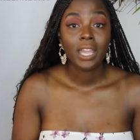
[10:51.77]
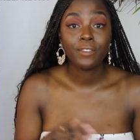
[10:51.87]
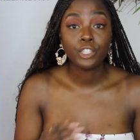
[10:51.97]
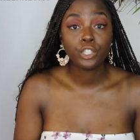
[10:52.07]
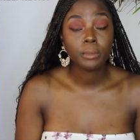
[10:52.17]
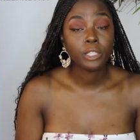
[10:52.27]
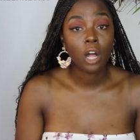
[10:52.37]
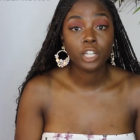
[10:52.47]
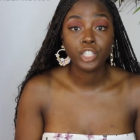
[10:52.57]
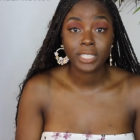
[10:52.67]
If a
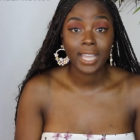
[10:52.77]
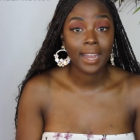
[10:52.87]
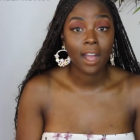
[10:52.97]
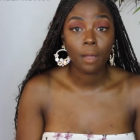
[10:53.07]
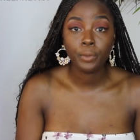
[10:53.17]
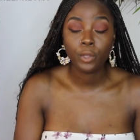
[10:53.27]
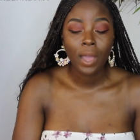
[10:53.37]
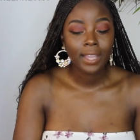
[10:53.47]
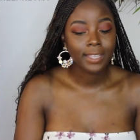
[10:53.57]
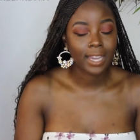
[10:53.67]
dermatologist can't help
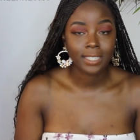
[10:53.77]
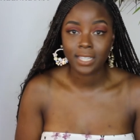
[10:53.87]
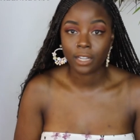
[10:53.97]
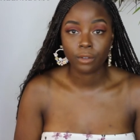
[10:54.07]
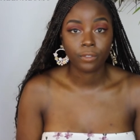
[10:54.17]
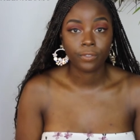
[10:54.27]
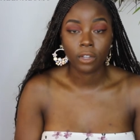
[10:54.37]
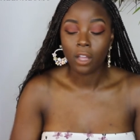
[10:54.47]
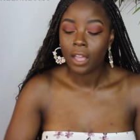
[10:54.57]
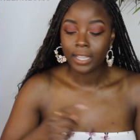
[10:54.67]
you, get a second
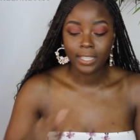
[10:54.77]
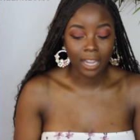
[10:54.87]
referral,